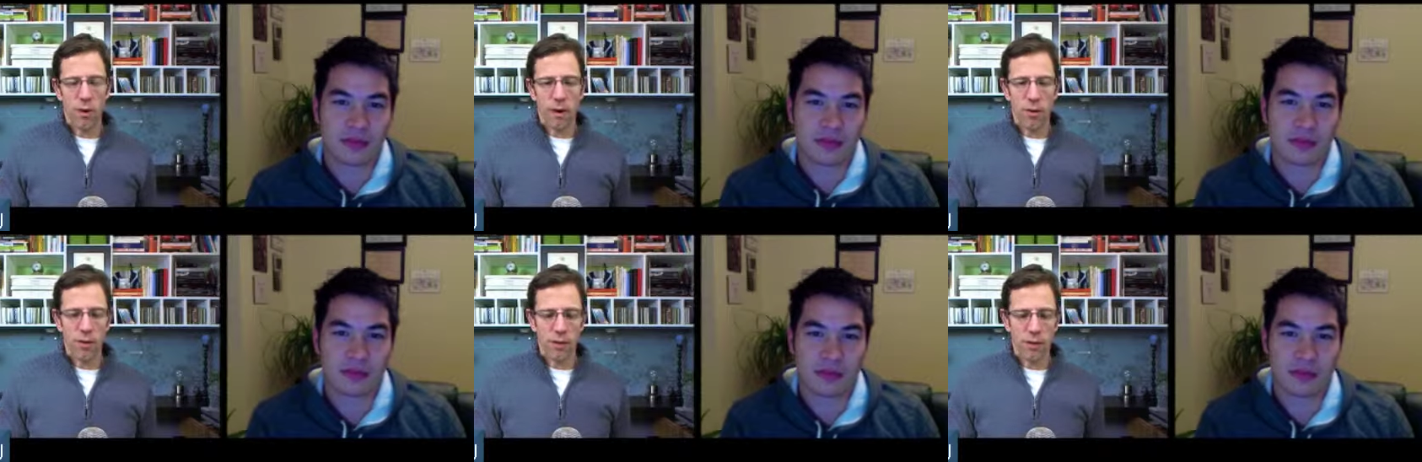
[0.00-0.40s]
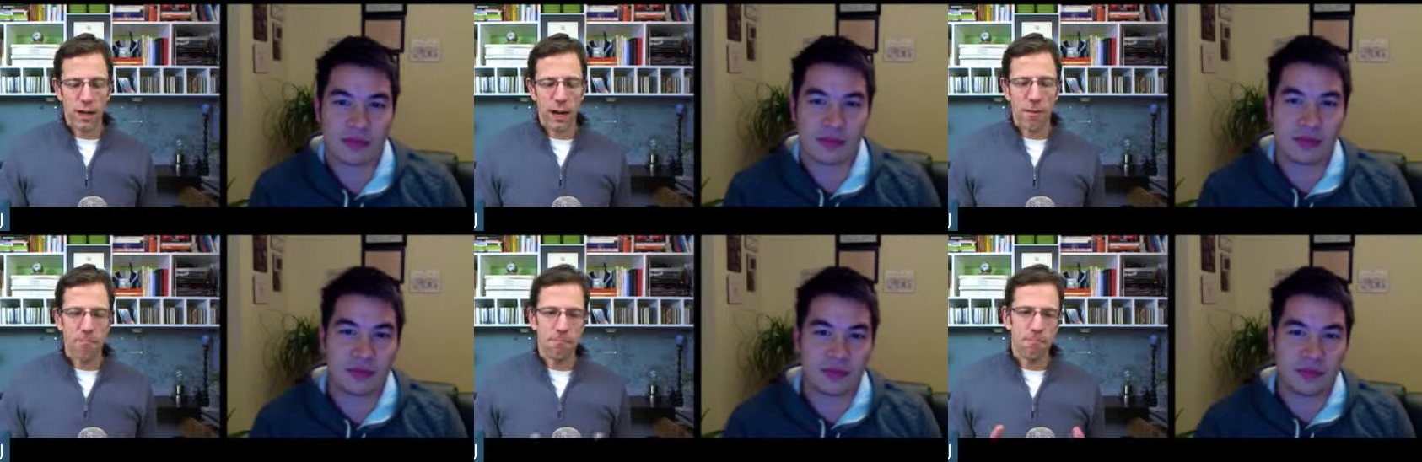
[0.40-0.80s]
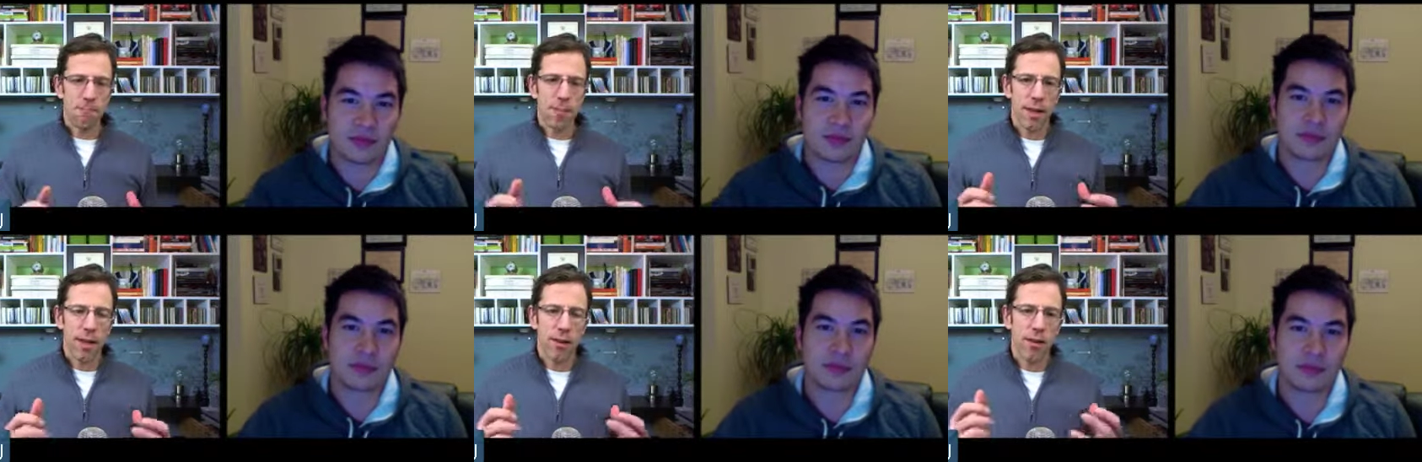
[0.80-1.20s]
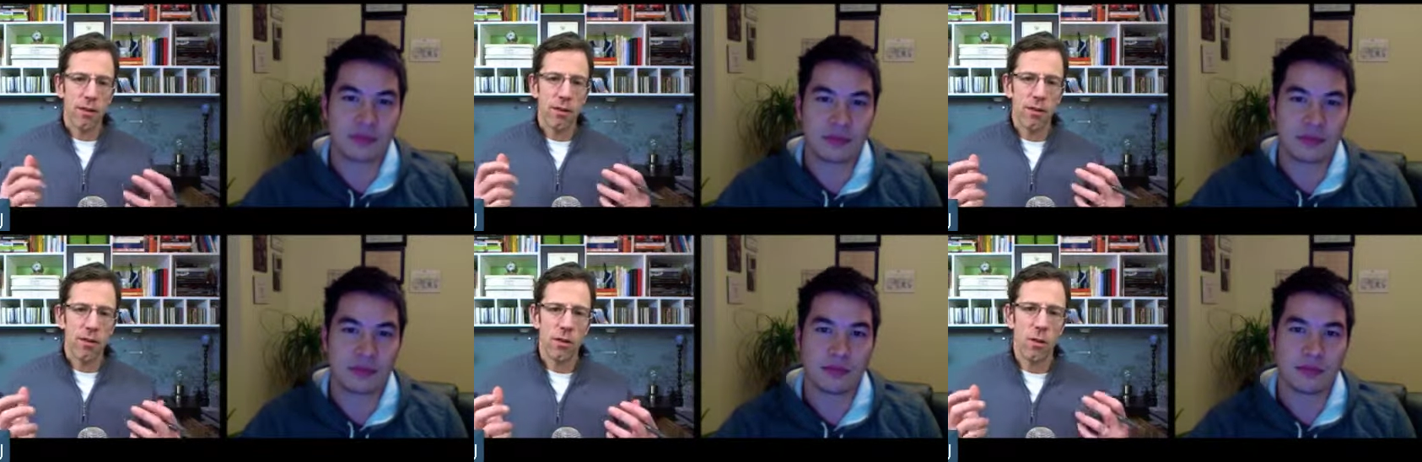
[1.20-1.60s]
Speaker 1: there's um,
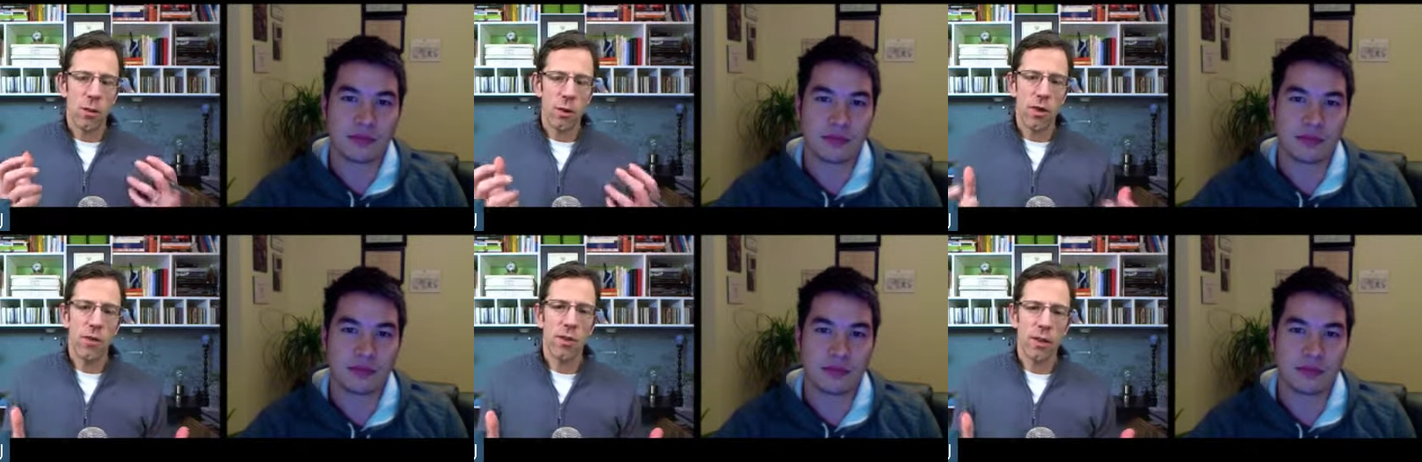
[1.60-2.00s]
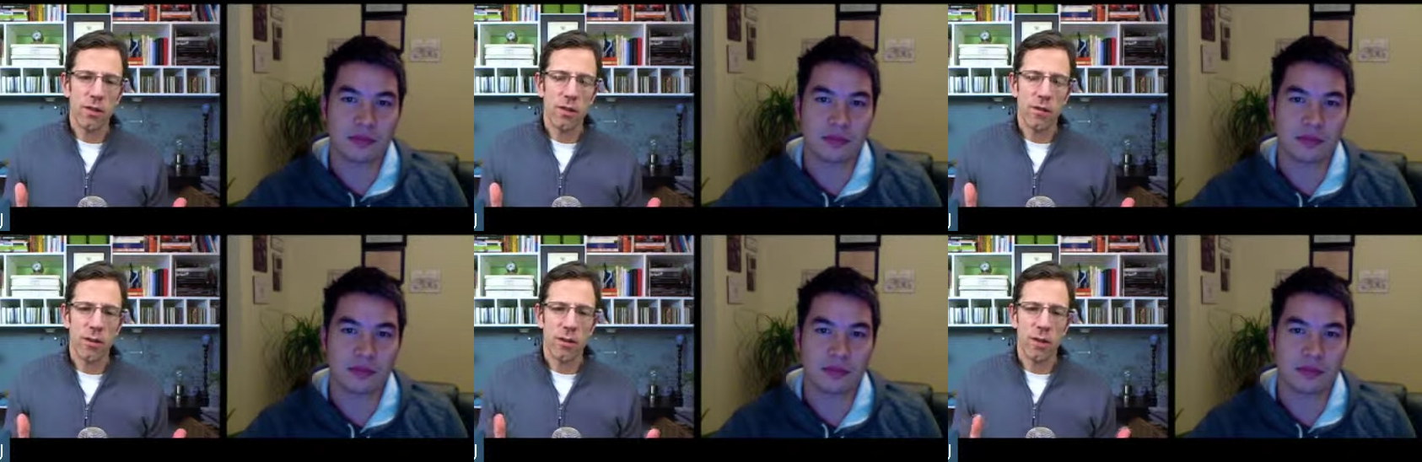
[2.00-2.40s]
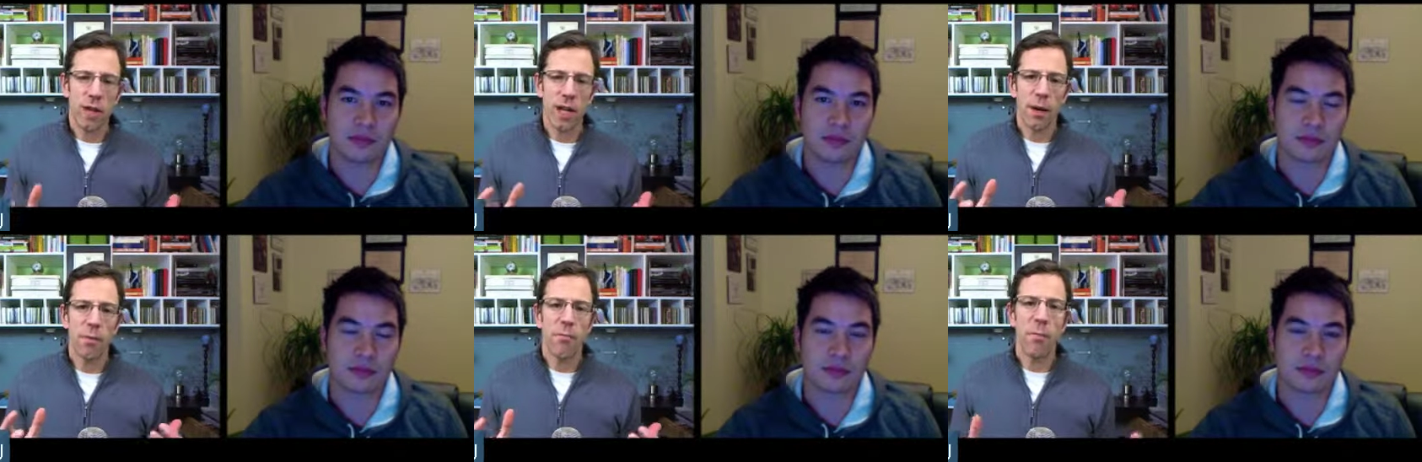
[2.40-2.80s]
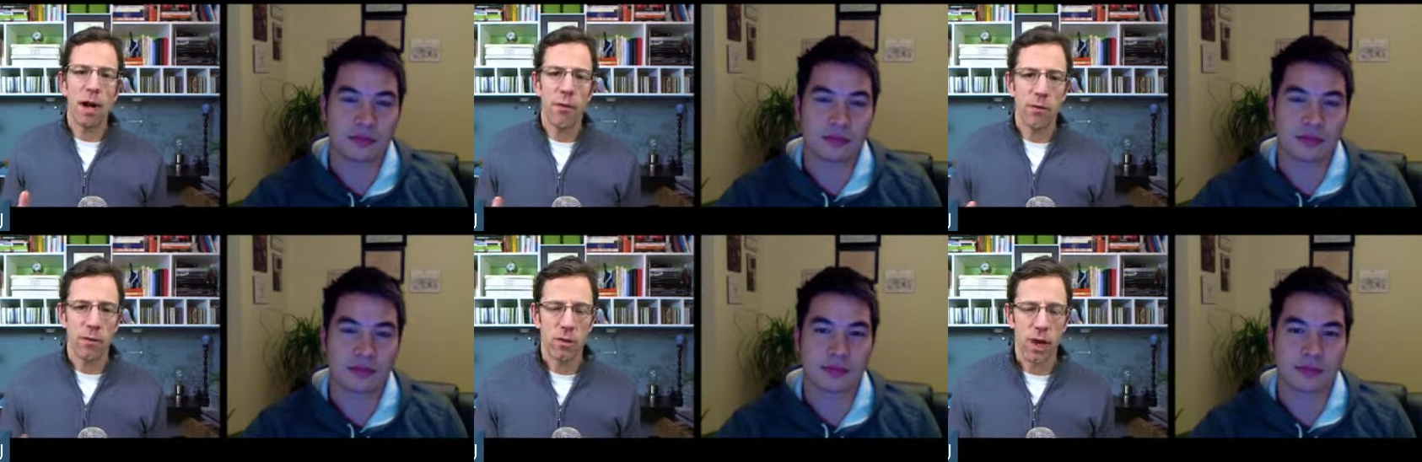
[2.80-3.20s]
you would do this if you were setting up
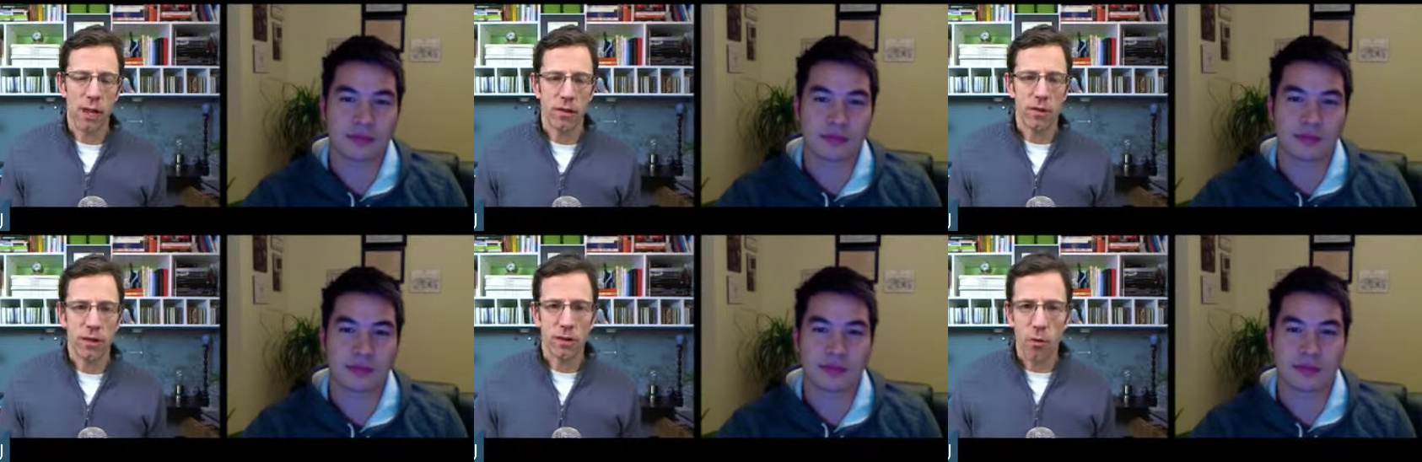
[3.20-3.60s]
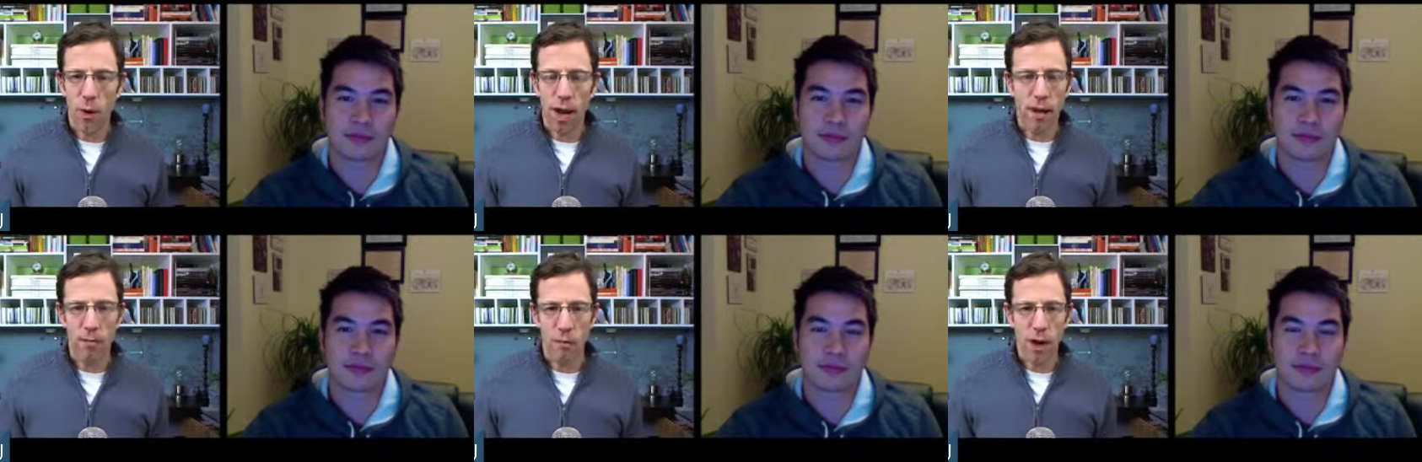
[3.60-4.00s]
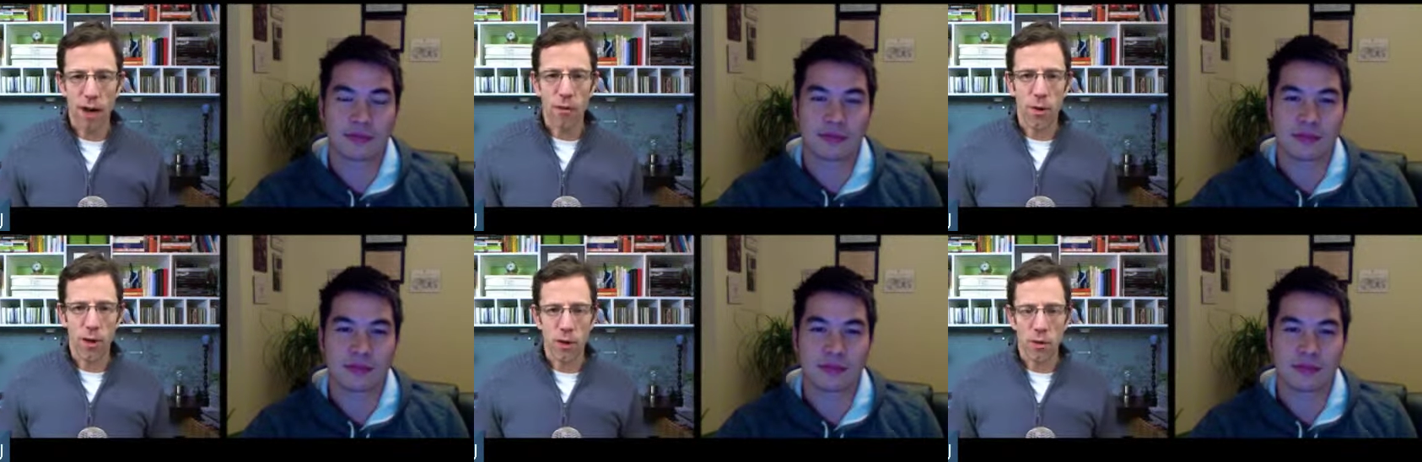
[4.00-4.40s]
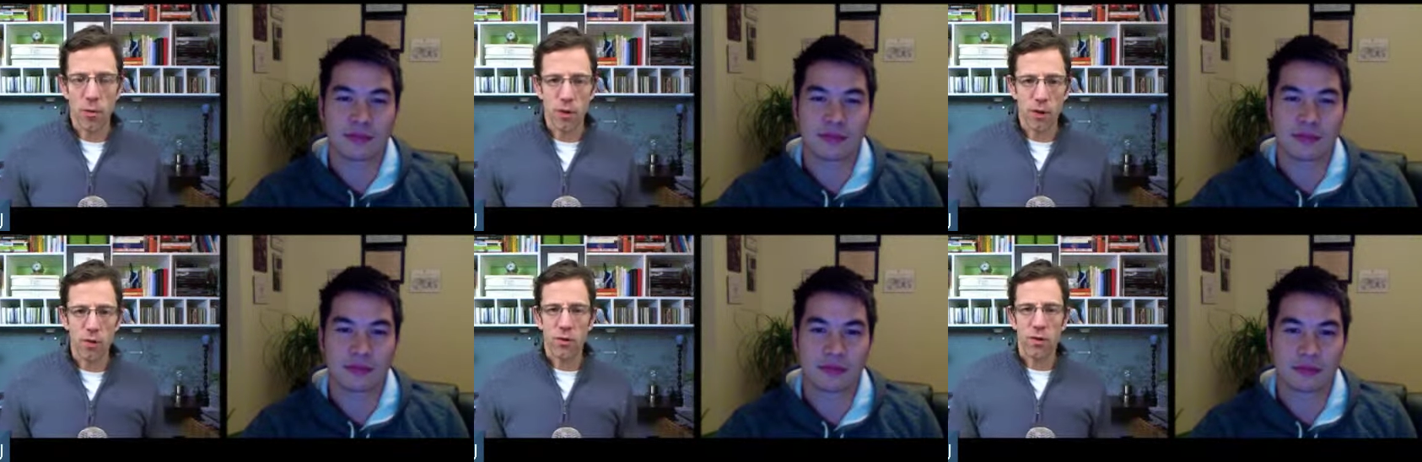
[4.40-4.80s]
microsites on the web, right? Where you
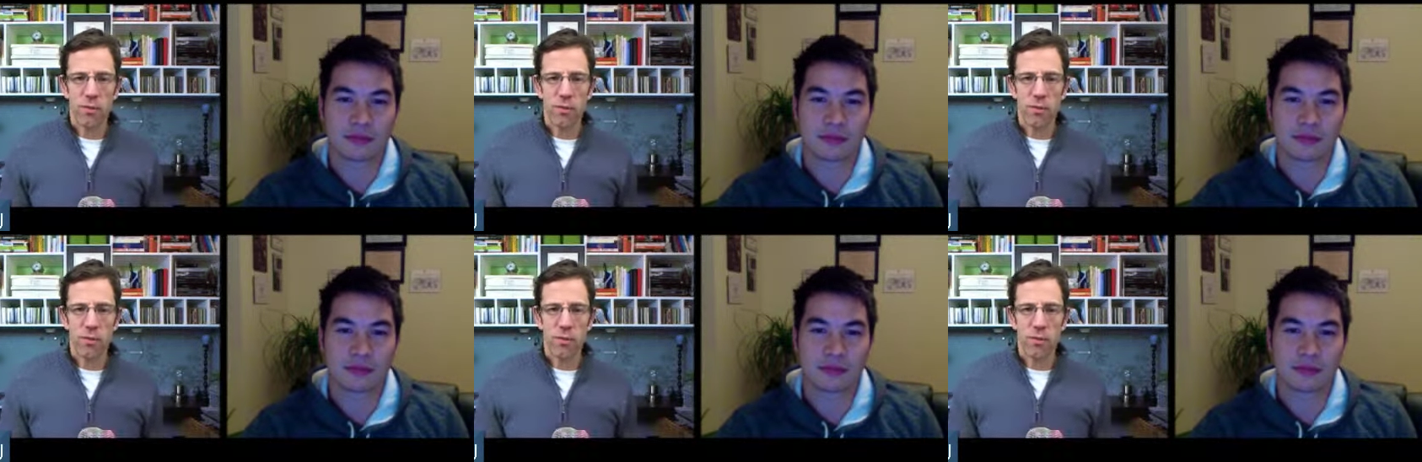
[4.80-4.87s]
would do